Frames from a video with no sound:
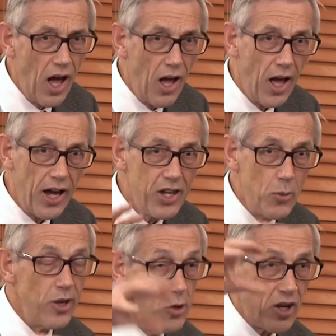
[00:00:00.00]
Uh, and he
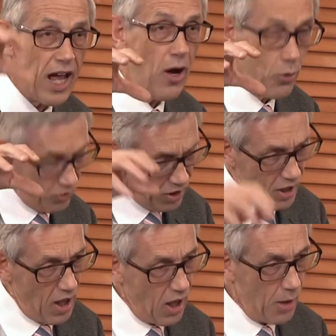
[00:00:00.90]
would look out
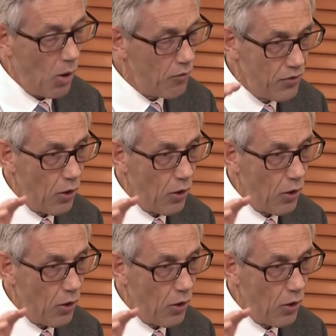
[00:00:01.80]
um, of,